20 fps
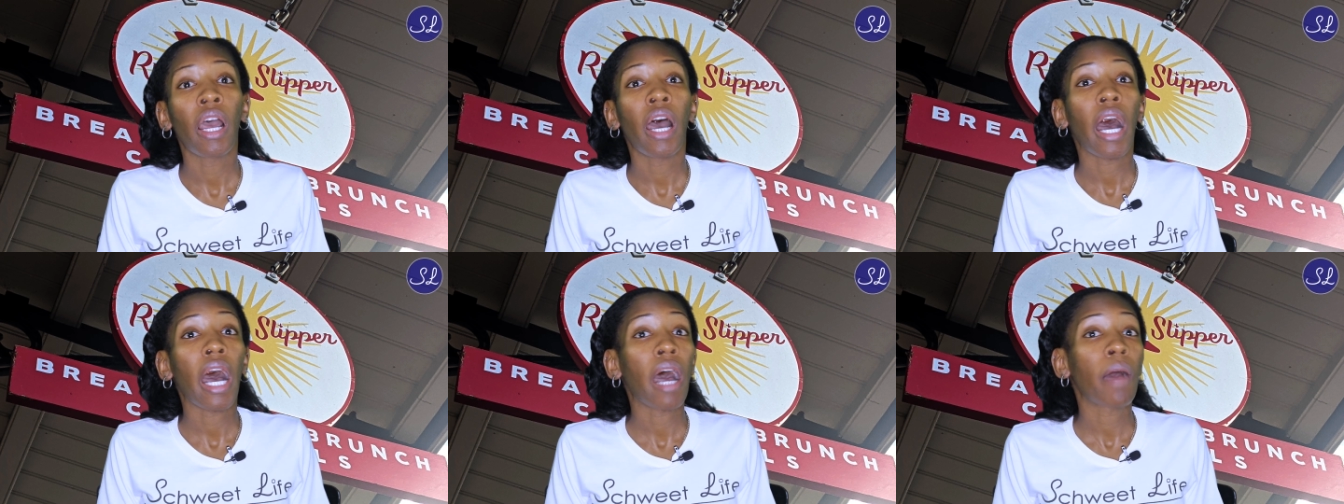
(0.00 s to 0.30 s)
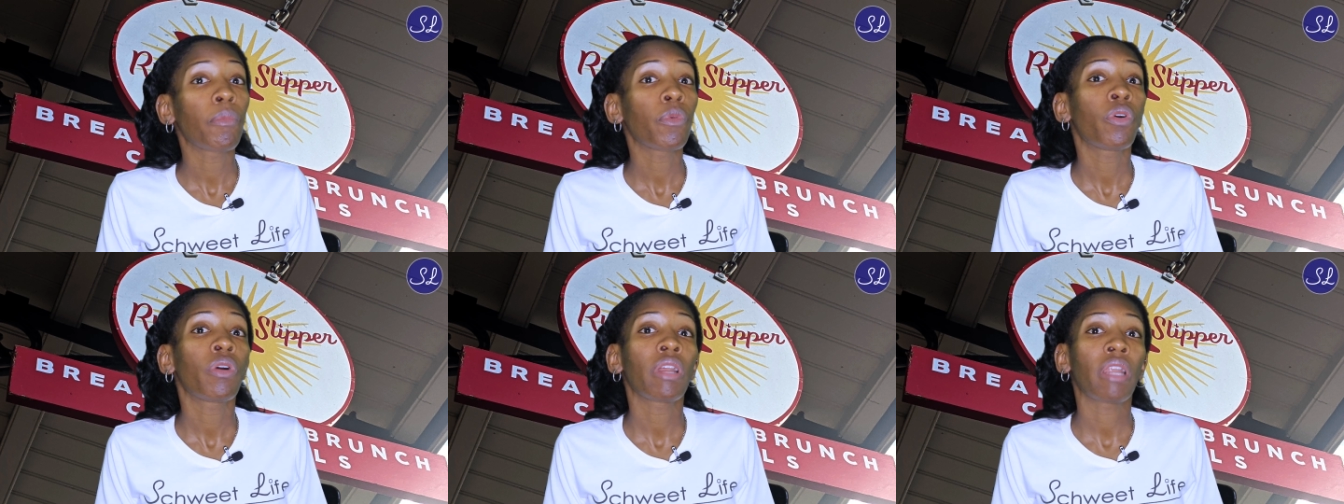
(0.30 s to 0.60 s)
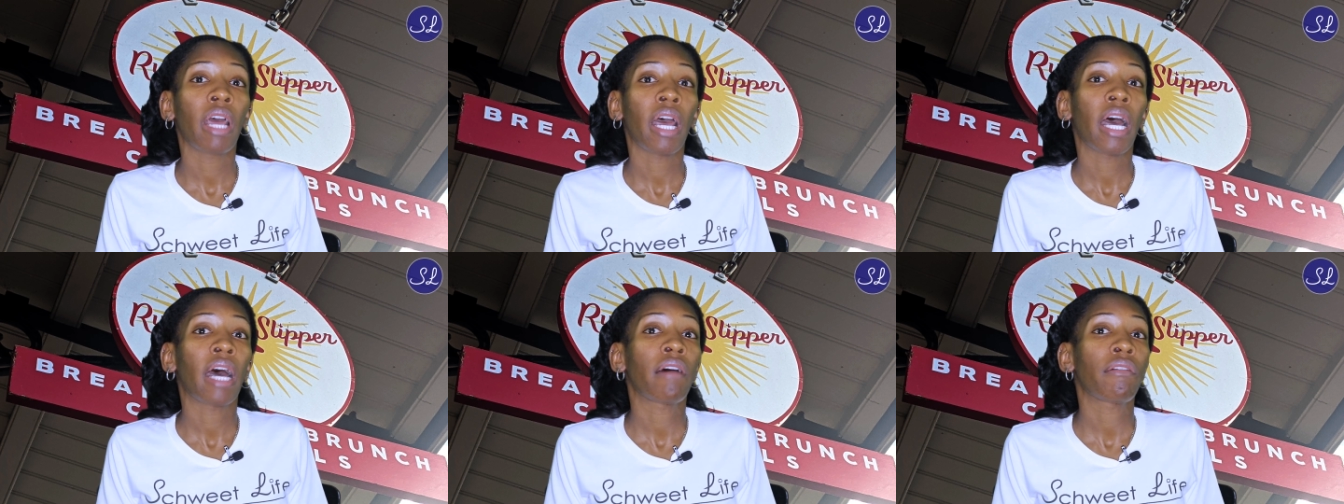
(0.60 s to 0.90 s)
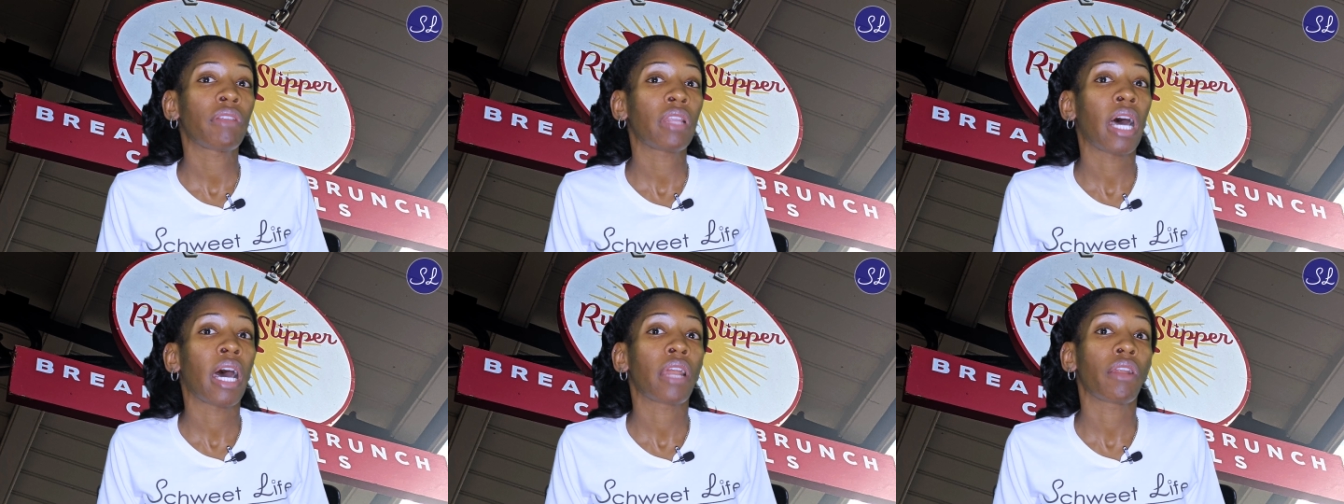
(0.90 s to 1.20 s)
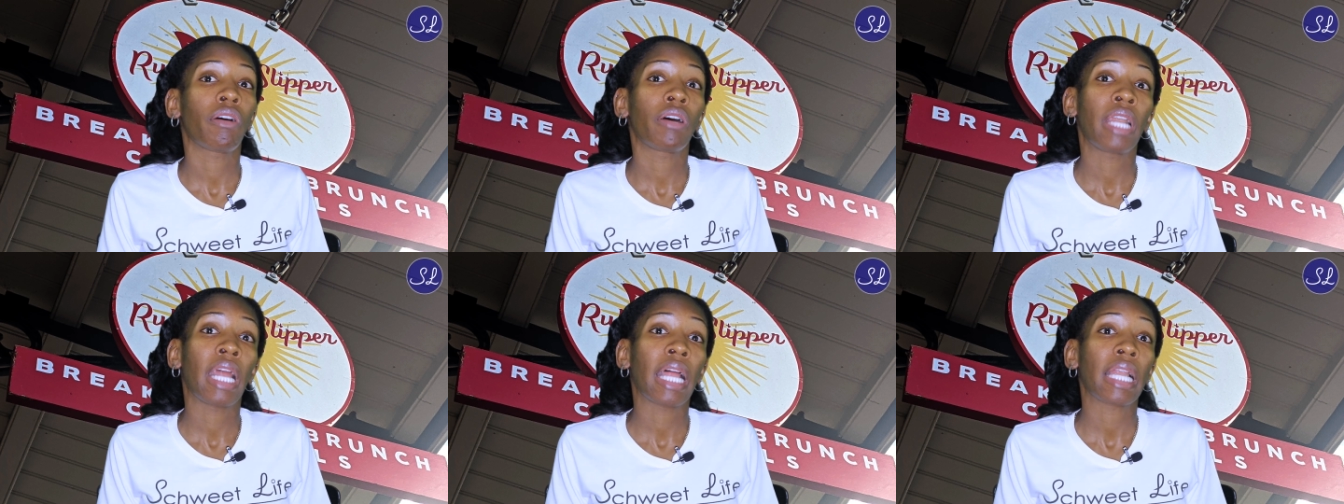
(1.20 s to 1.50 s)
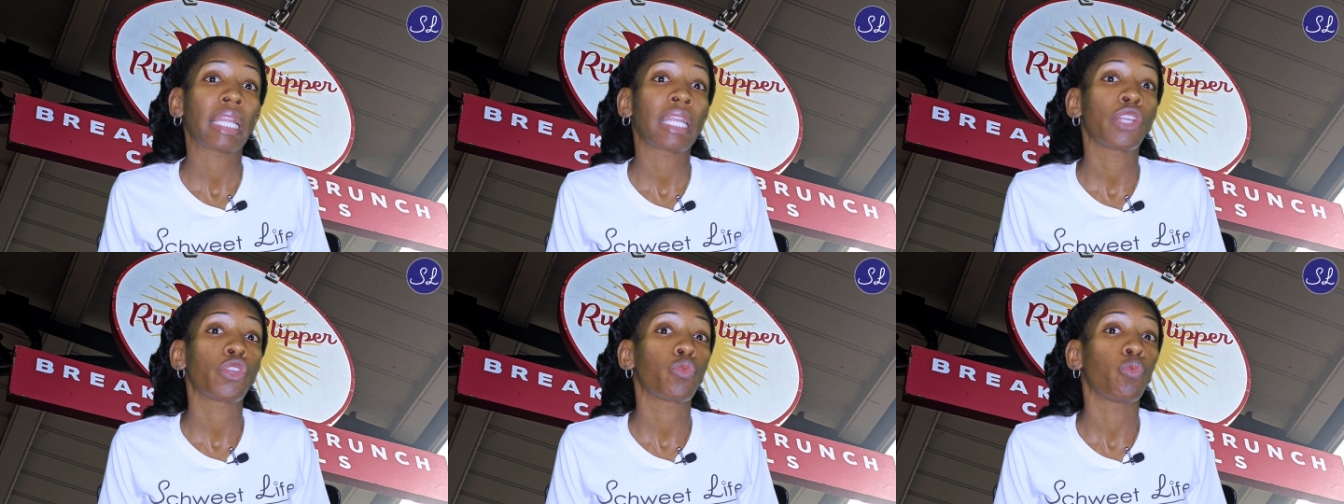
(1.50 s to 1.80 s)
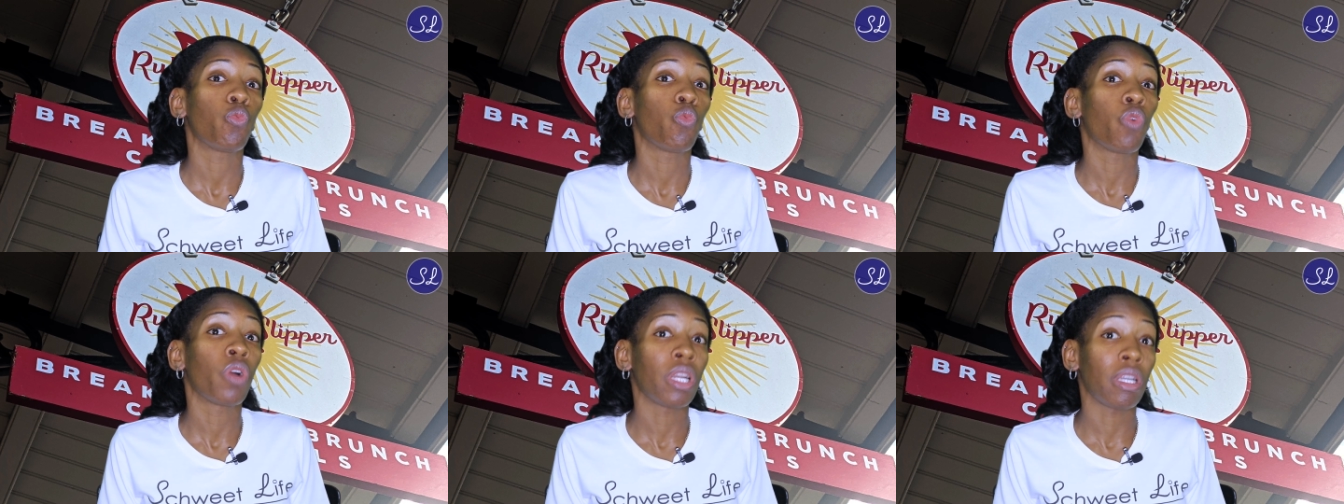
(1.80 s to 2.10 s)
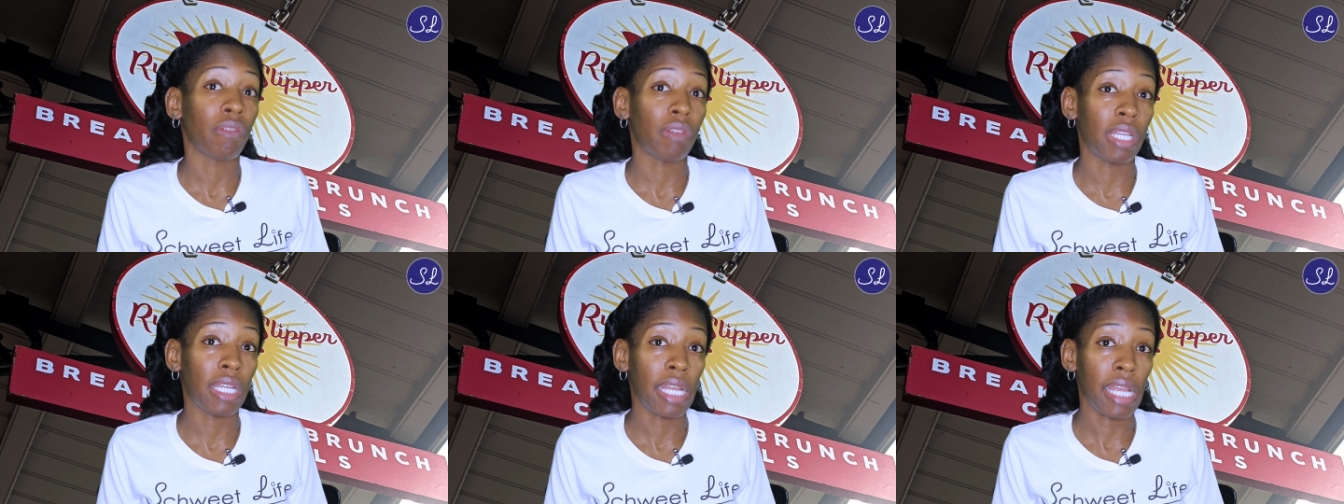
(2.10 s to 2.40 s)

I'm going to have that on at least one of the